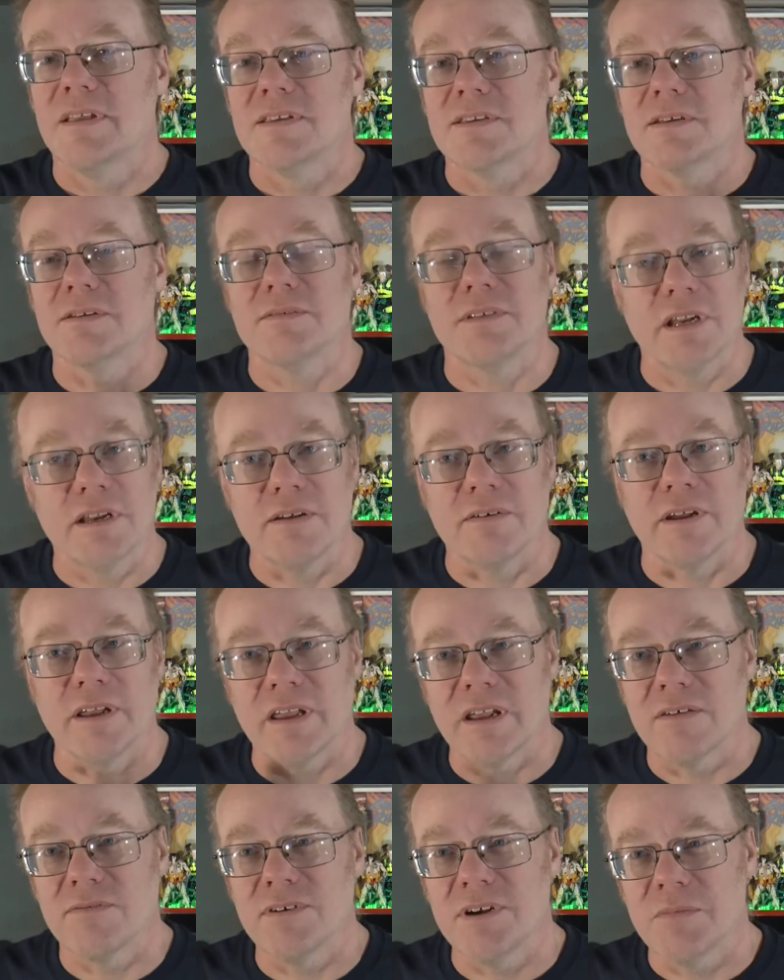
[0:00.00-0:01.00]
So, anyway,
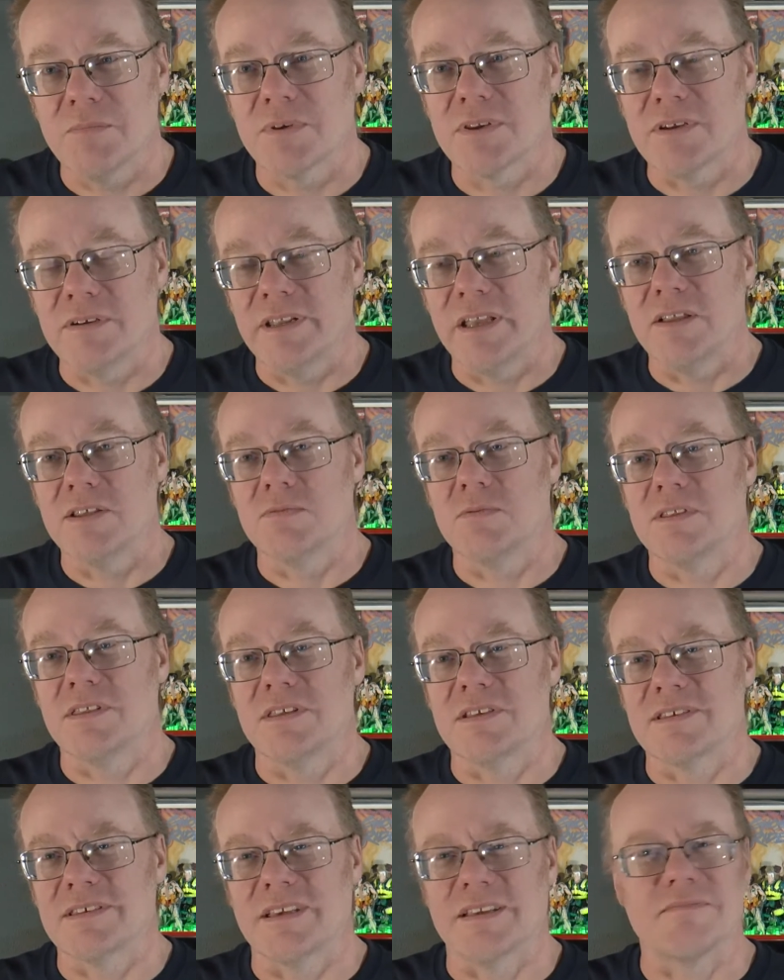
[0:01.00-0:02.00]
every episode ends with
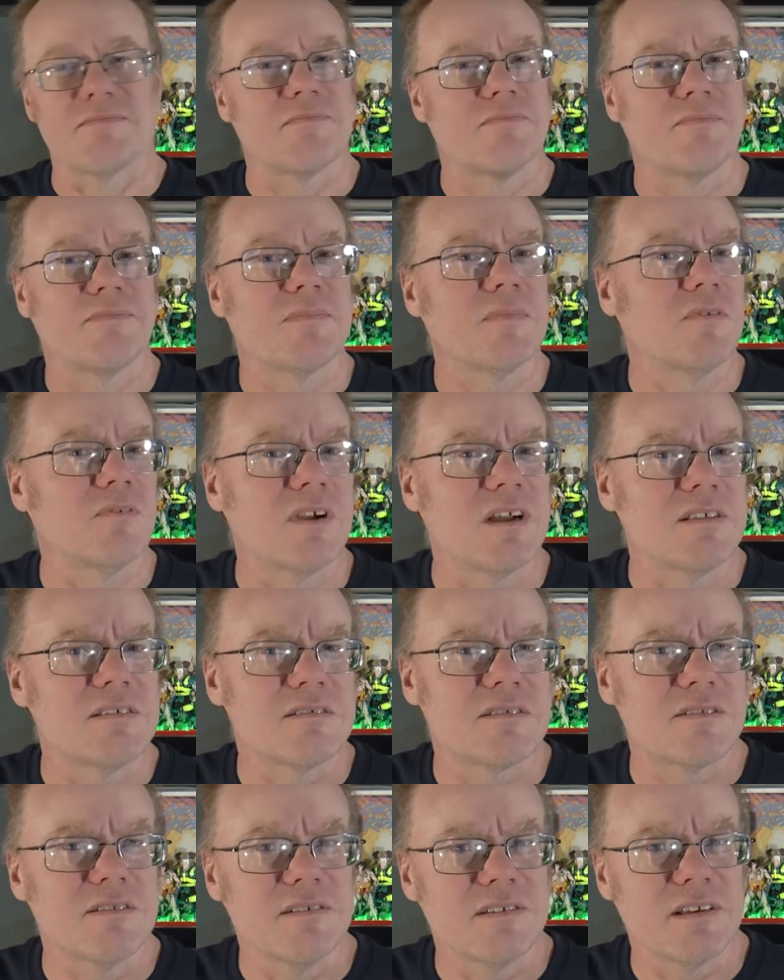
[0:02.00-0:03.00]
this, like, Rod
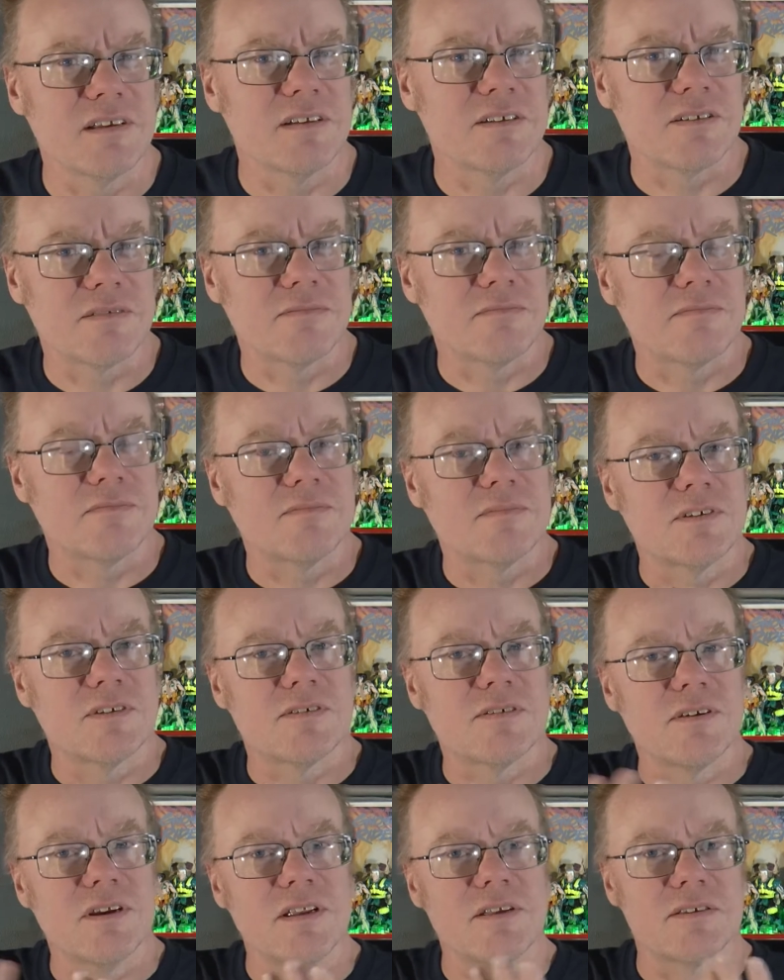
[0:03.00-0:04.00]
Serling-ish
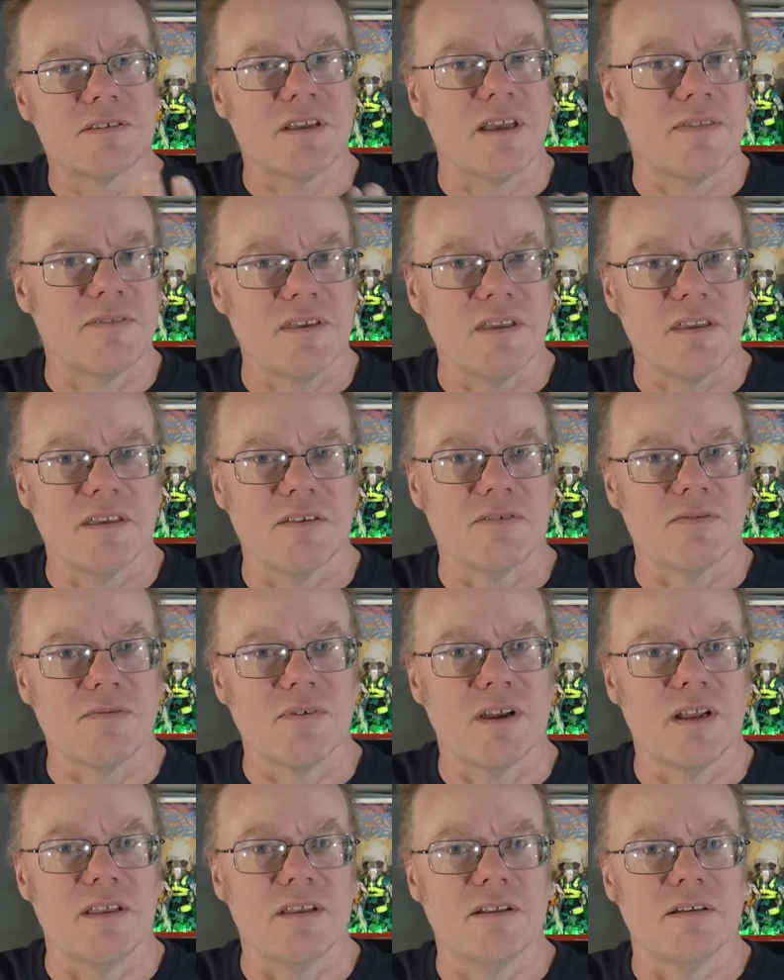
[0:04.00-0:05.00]
treatise, I think, is
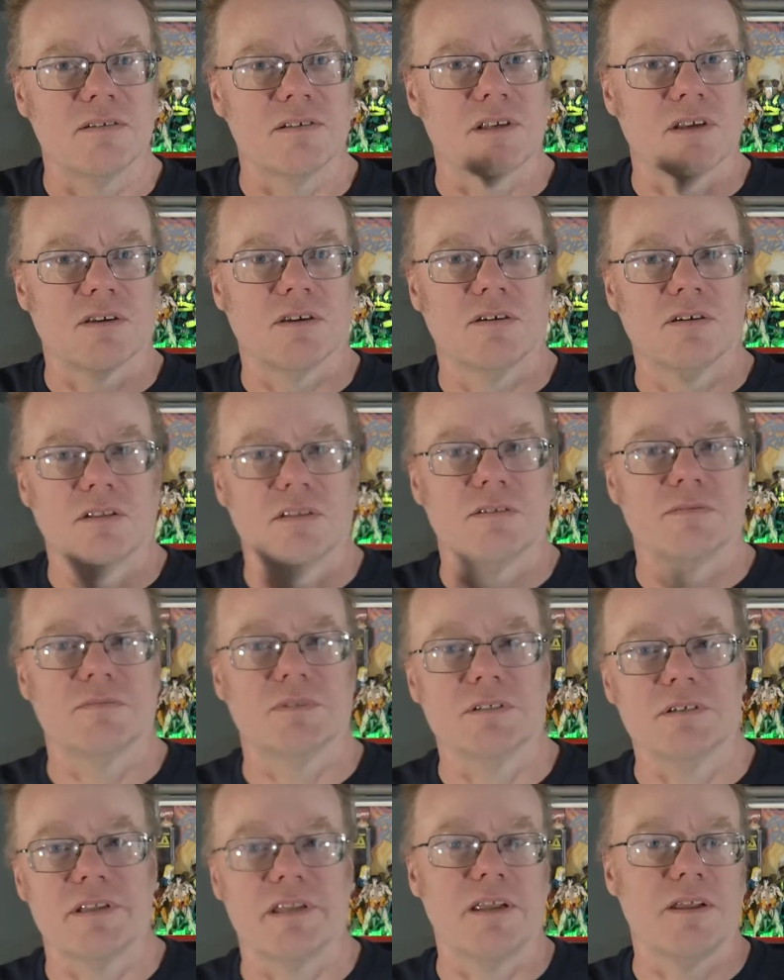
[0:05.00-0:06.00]
read. You know, it's like, oh,
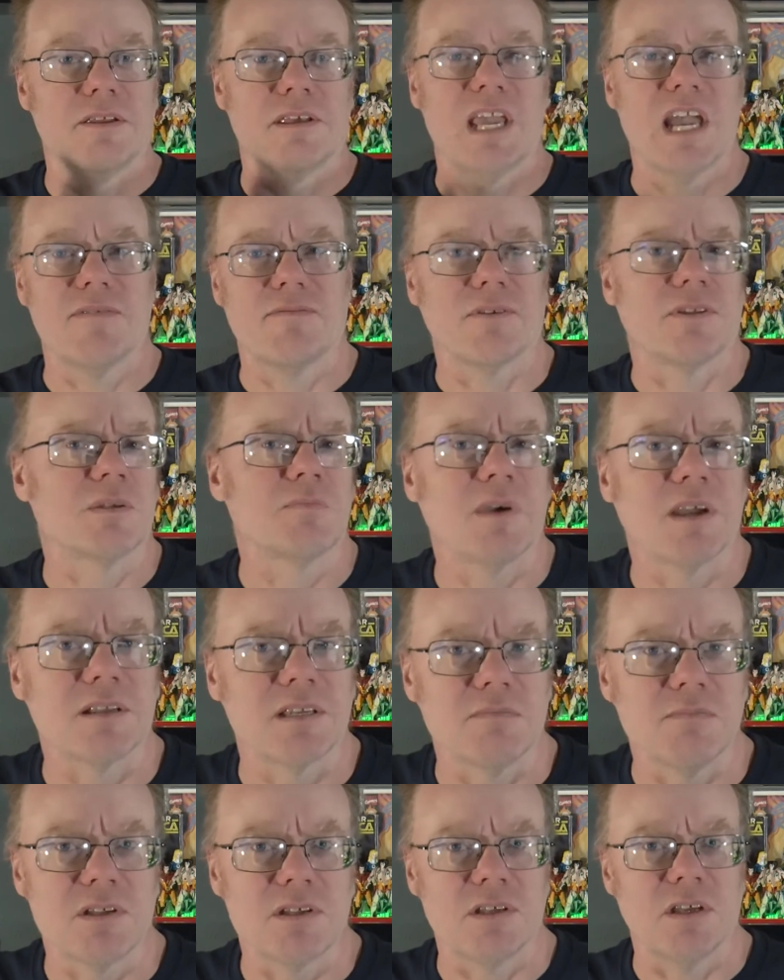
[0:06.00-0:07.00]
and they have to
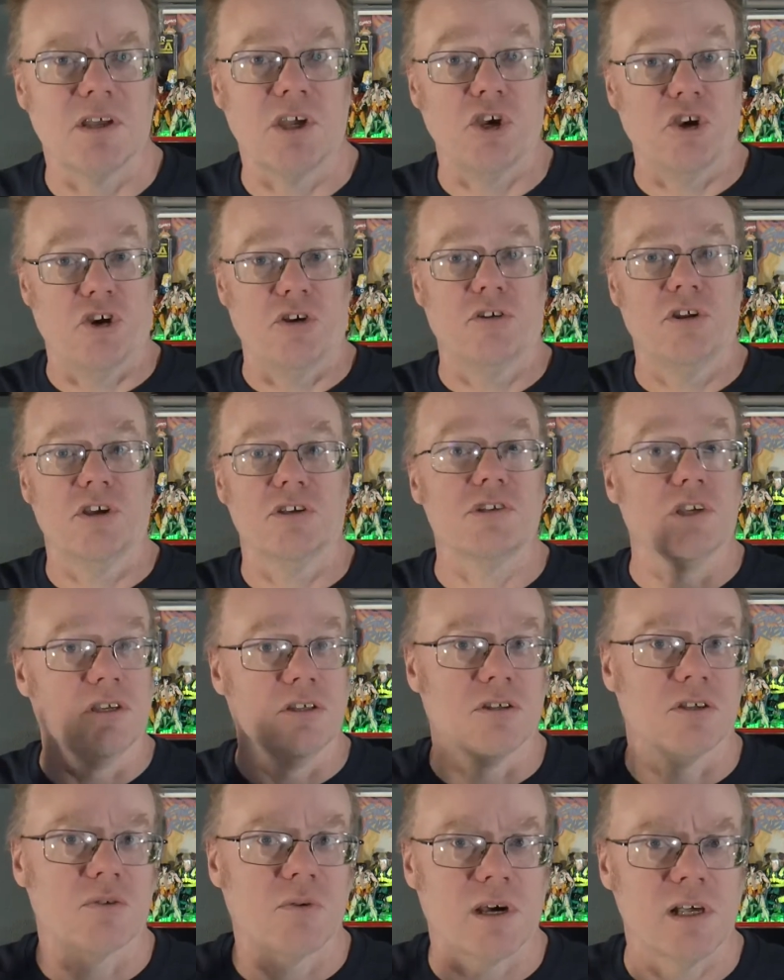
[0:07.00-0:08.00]
expect him to say, here it is,
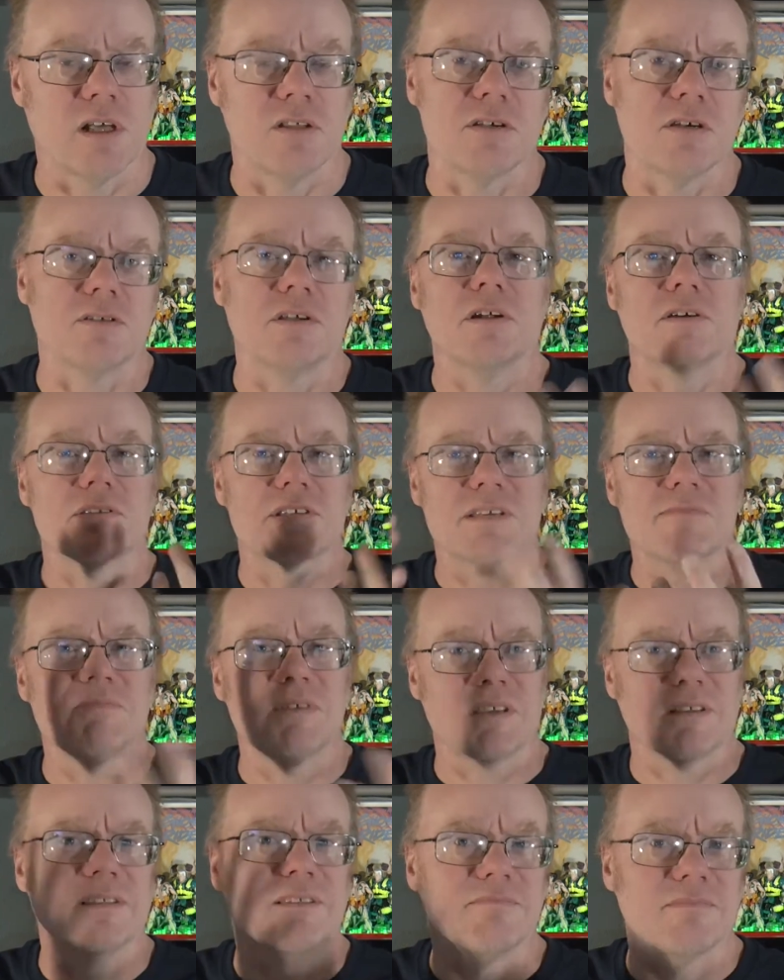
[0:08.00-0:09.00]
in the Twilight Zone. You know, it's
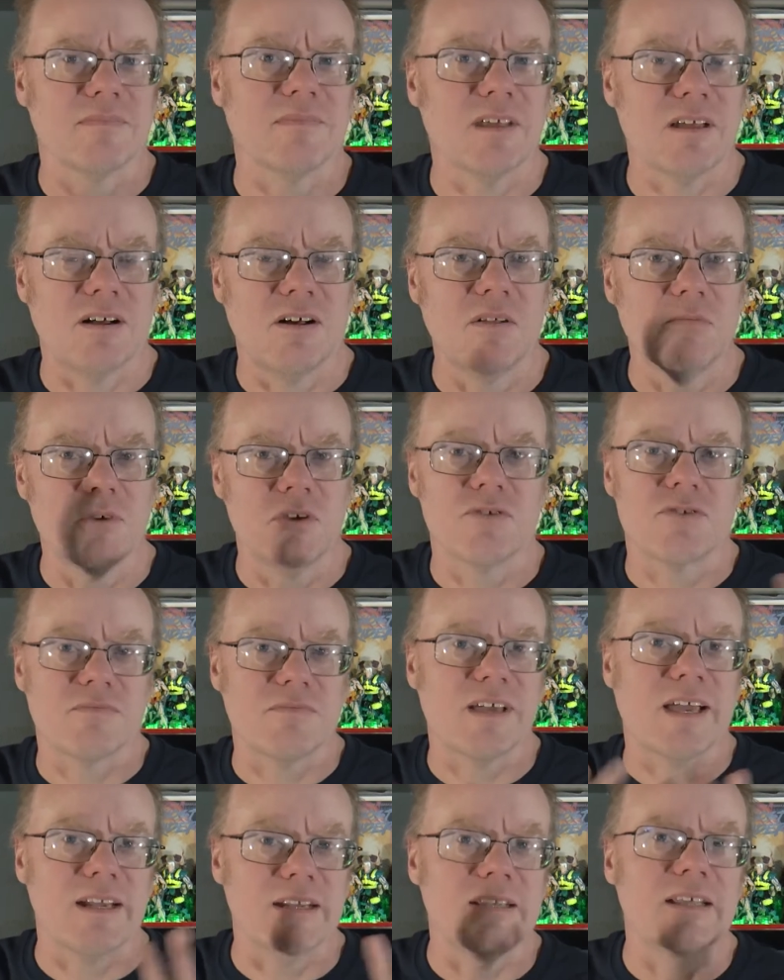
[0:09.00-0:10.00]
something
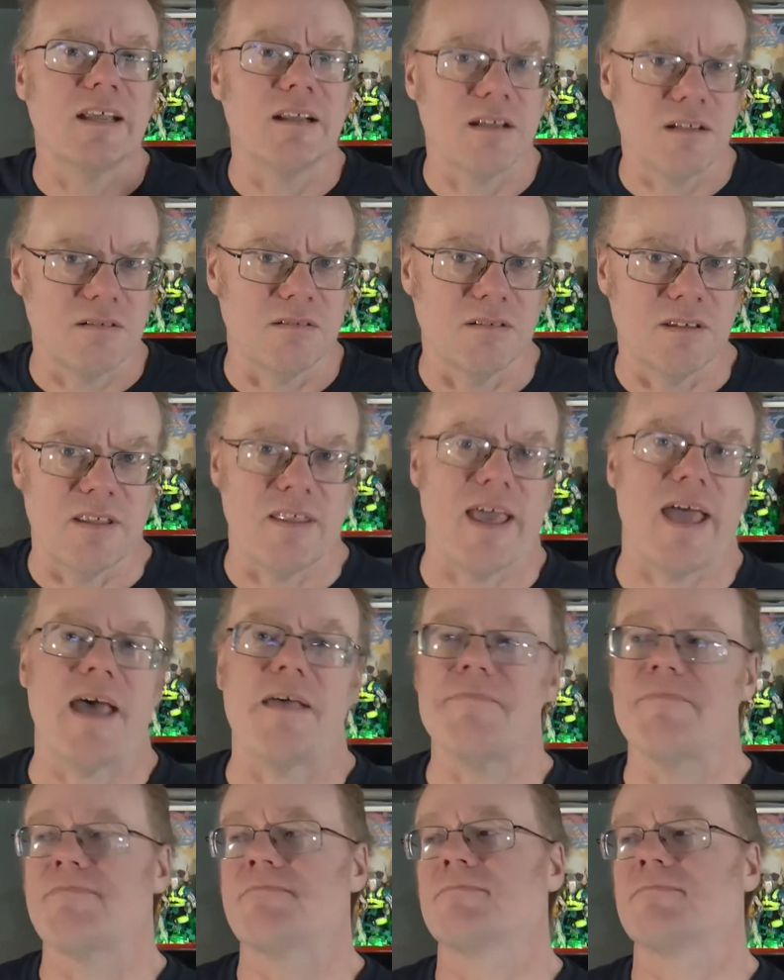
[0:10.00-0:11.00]
almost identical to that.